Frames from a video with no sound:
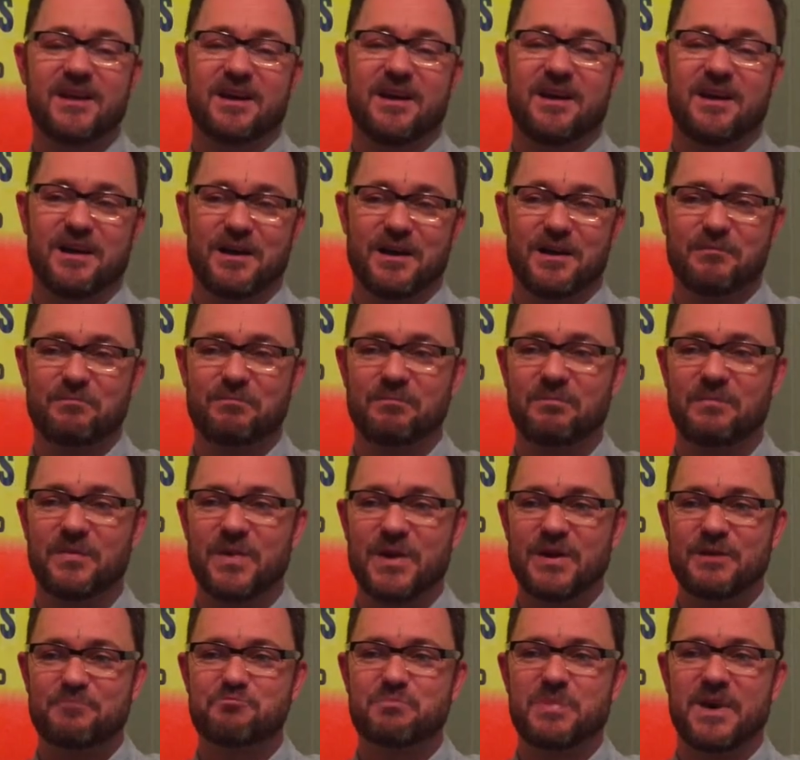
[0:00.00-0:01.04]

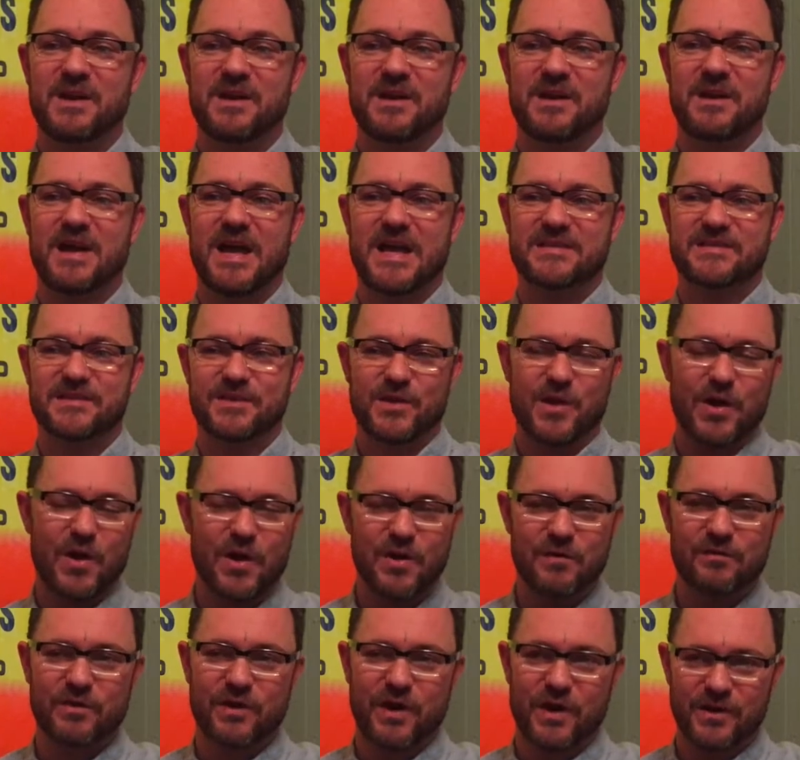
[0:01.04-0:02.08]
Um, but as an
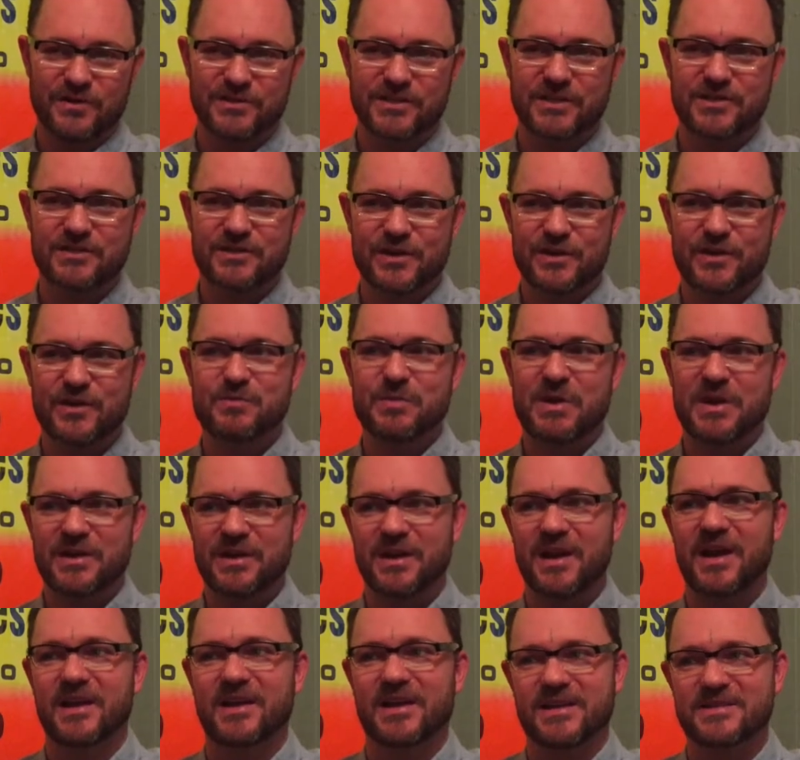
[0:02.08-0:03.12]
overarching term, I,
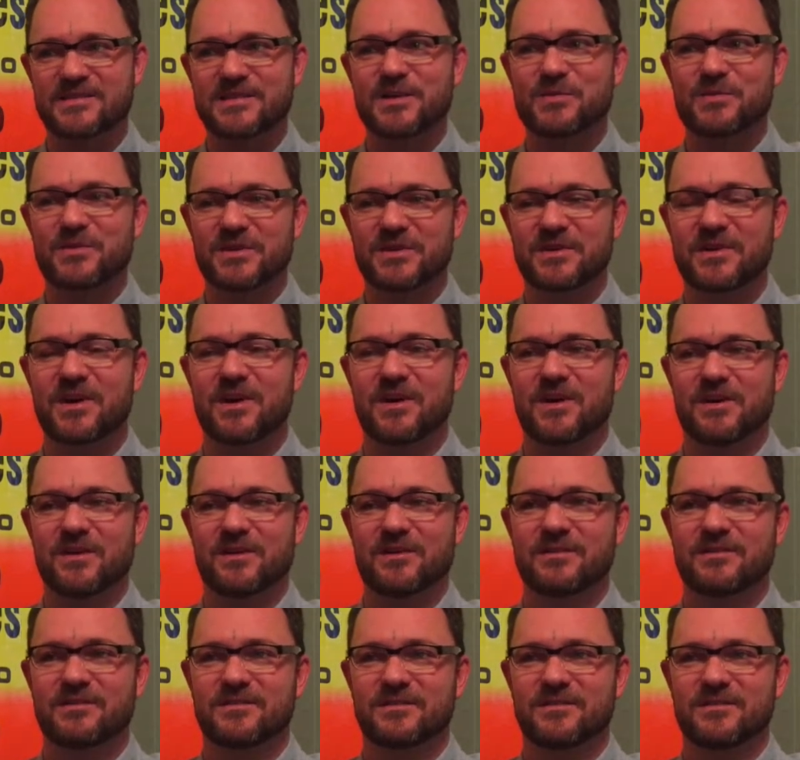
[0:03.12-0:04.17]
I guess I would
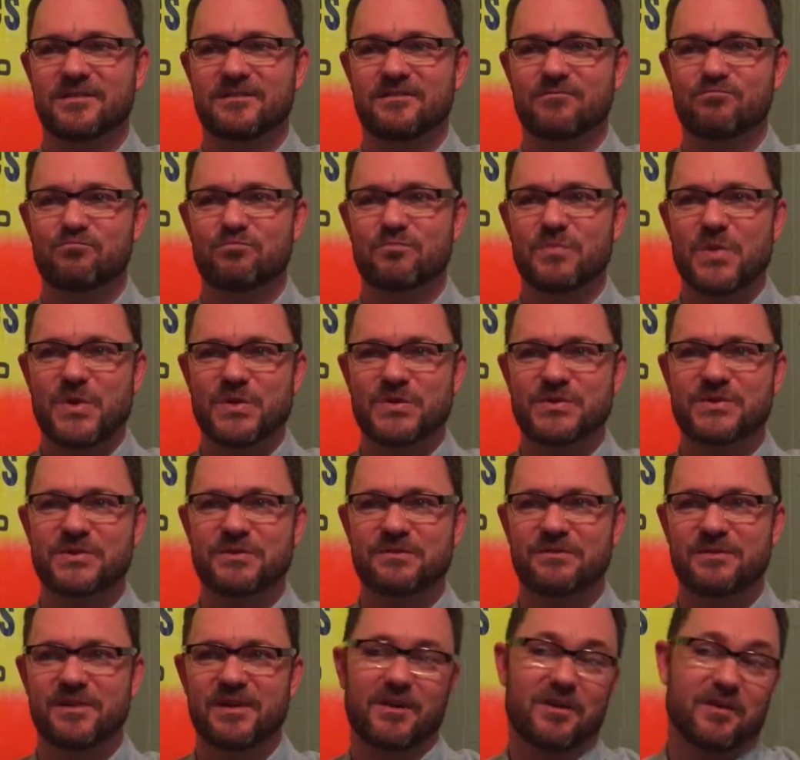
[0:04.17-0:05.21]
call most
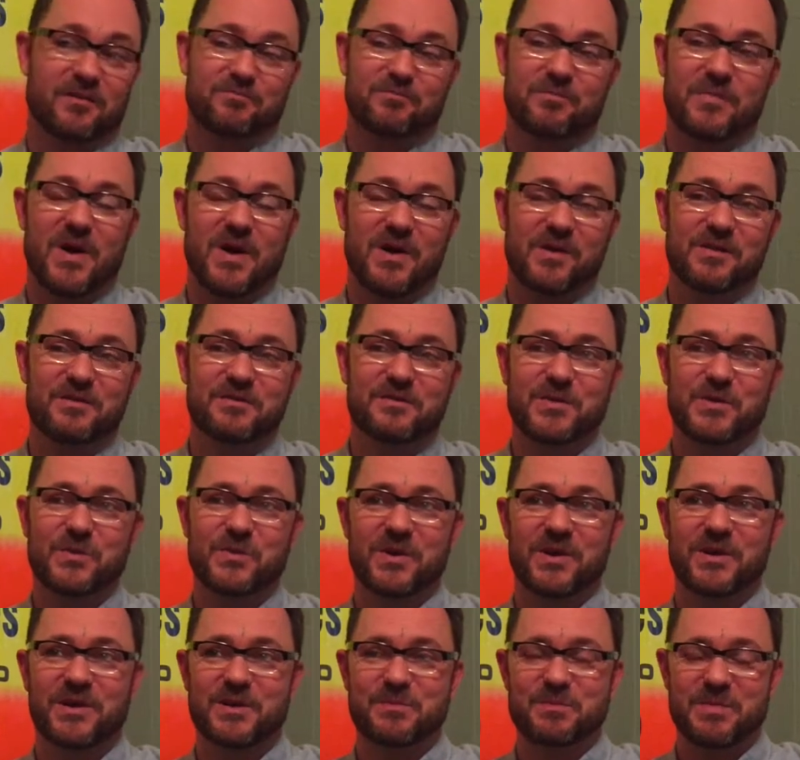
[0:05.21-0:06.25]
of, or all of the
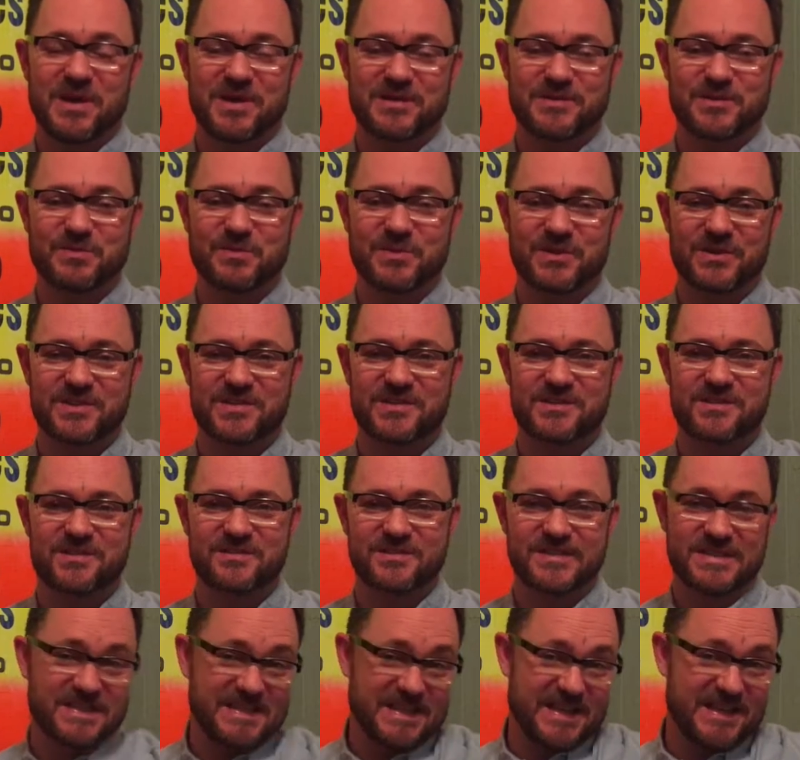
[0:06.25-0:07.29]
work in Box of Books,
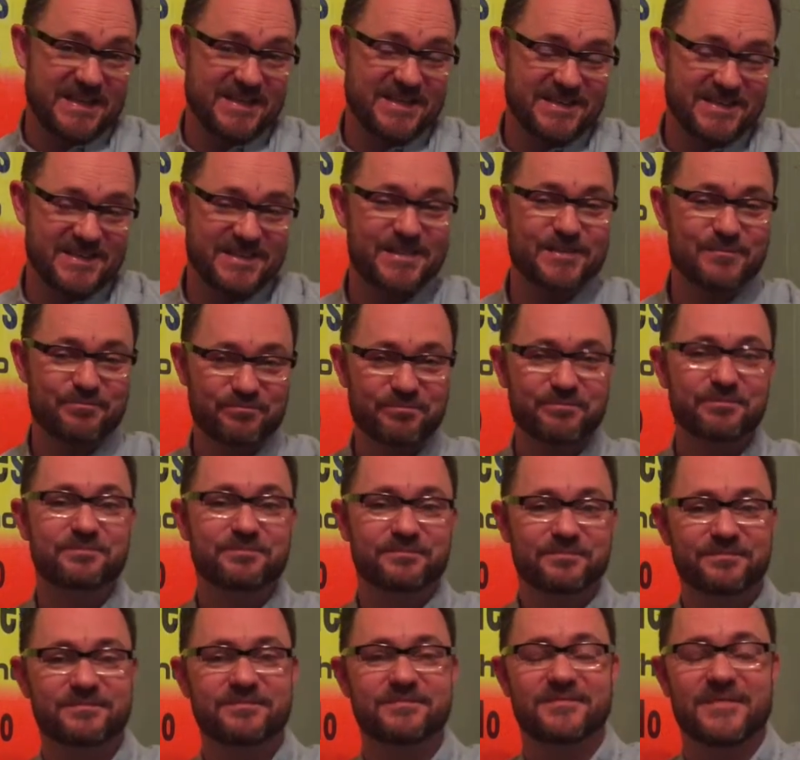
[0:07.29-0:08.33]
zines. Mm-hmm.
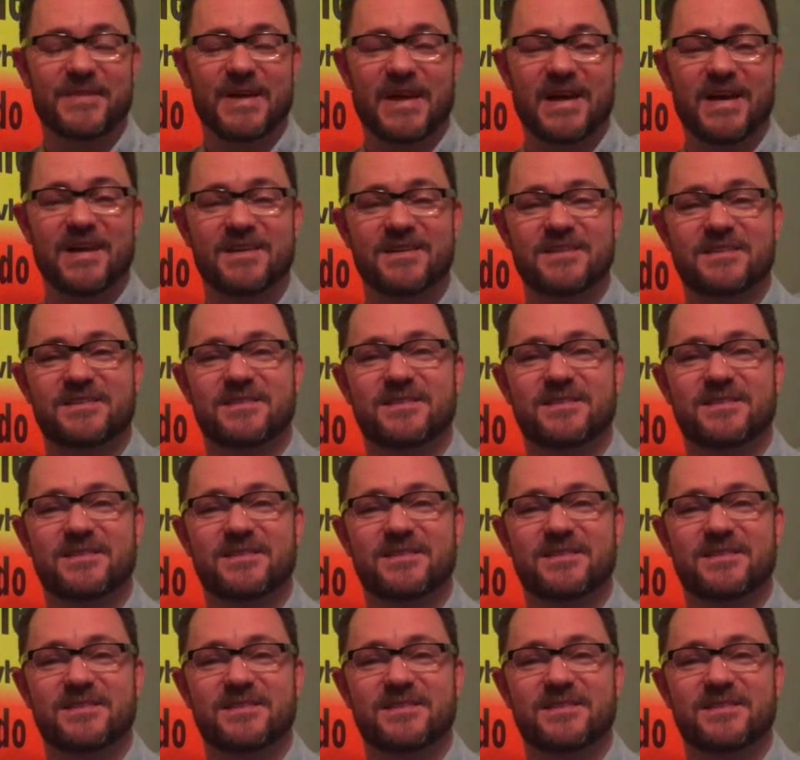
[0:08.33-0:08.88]
Yeah.